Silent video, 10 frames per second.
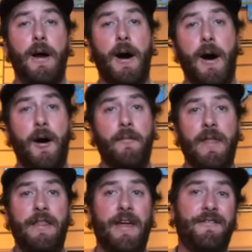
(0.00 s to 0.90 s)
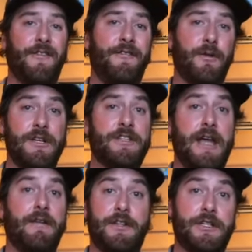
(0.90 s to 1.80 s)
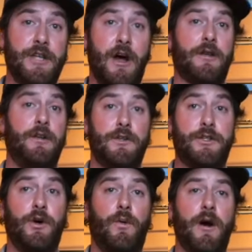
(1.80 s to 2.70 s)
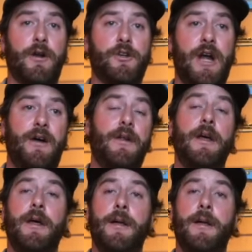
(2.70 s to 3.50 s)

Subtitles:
And then if we're just saying, let's just talk, you know, stillwater trout,